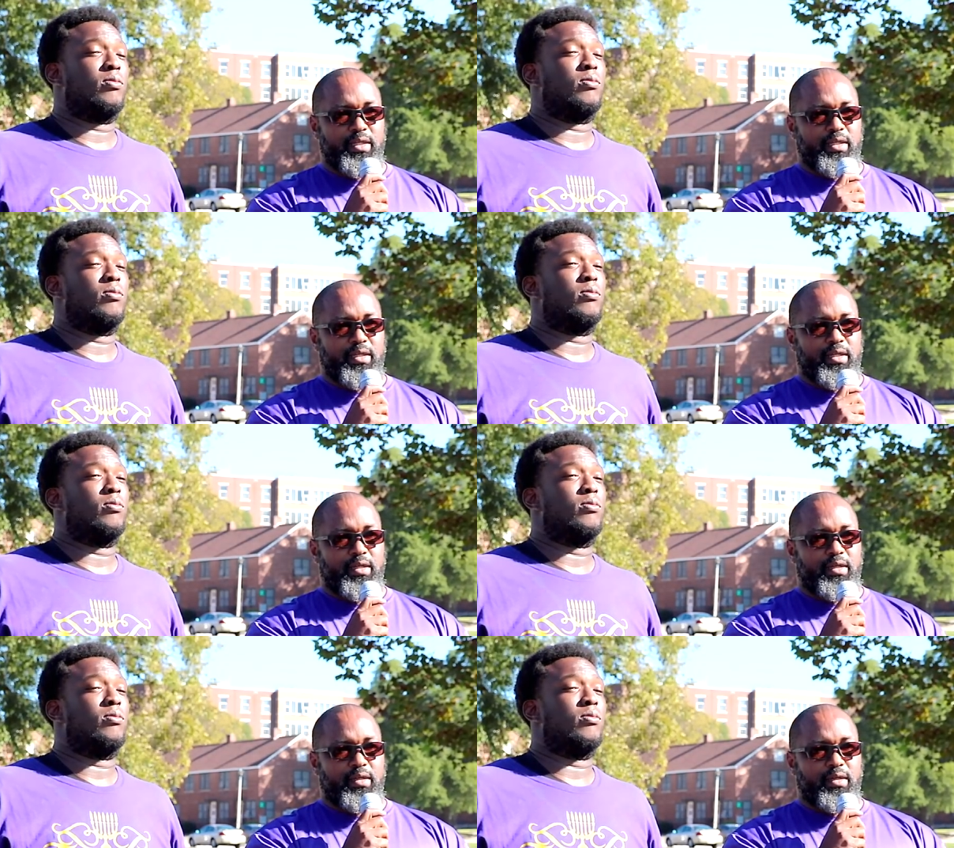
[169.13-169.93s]

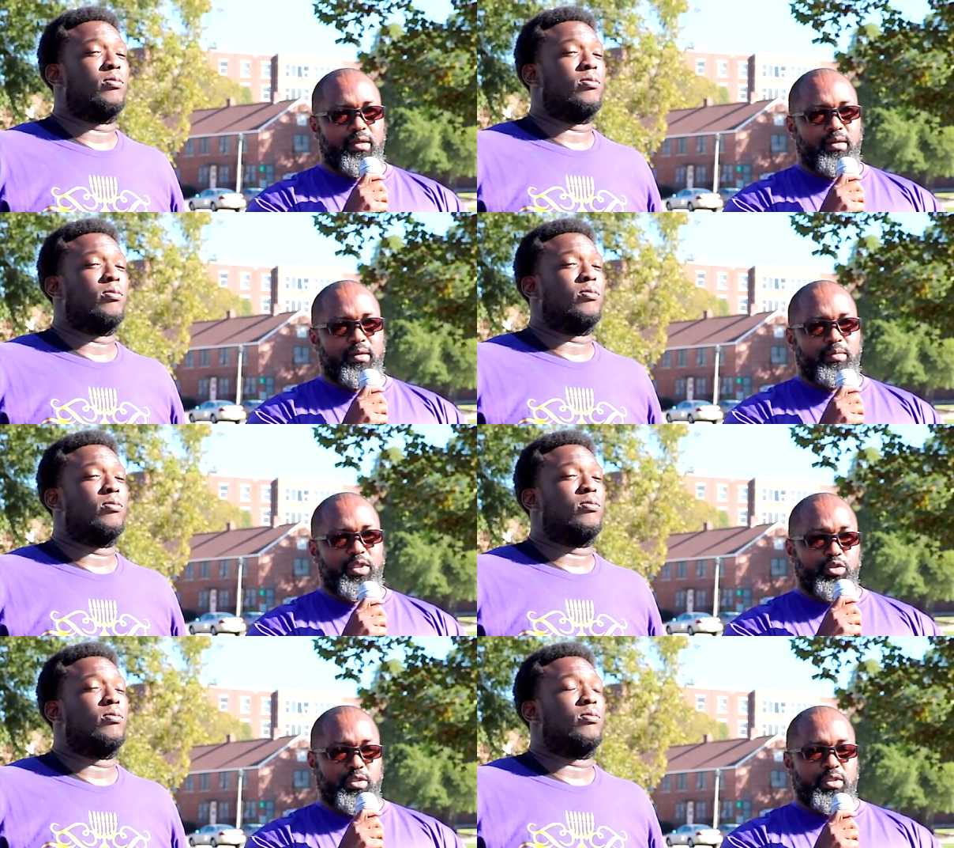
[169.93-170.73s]
Speaker 1: No.
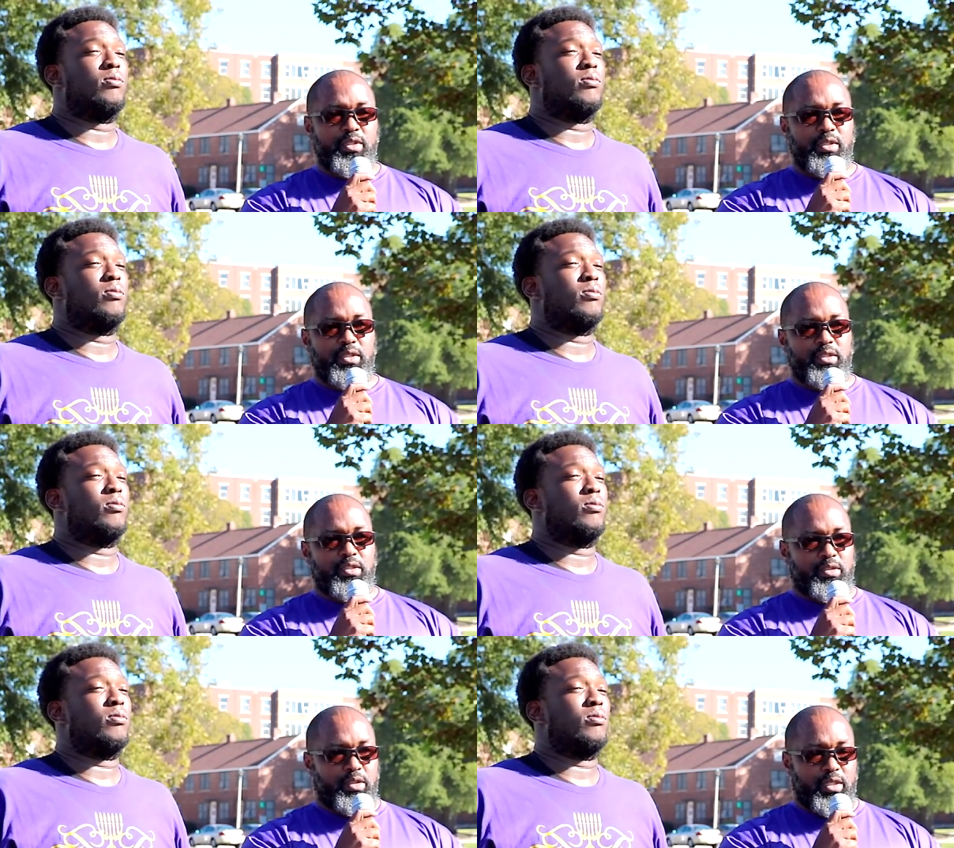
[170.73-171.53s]
But you,
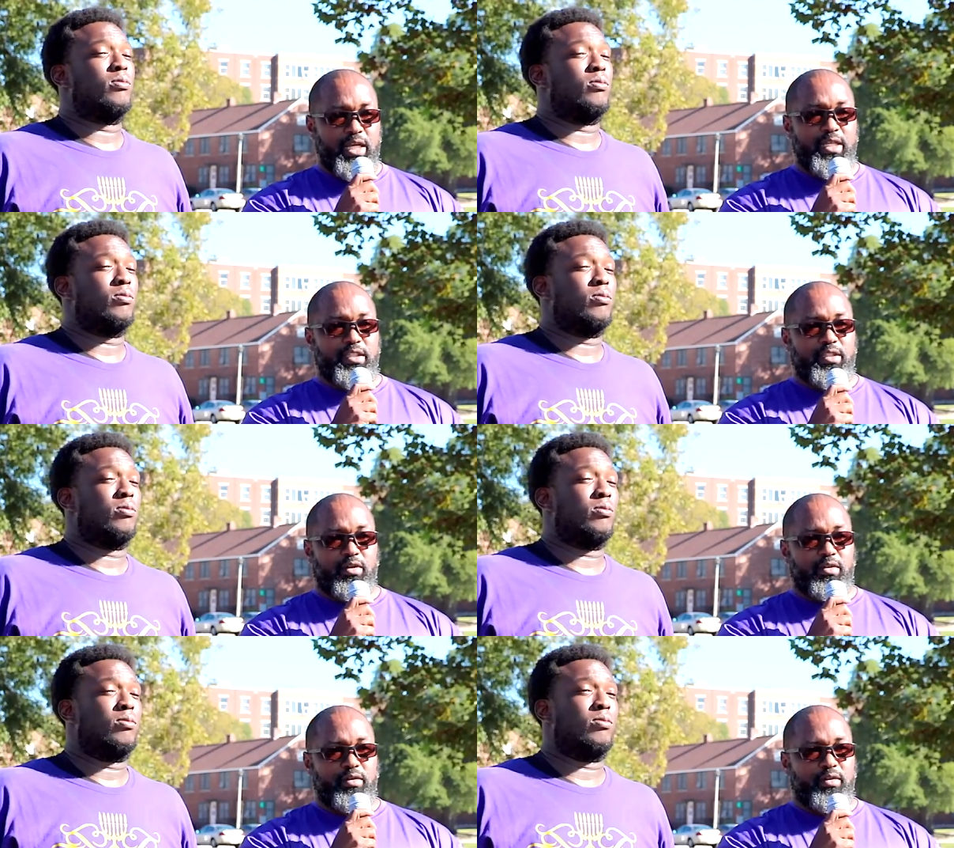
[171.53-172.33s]
no, yes or no?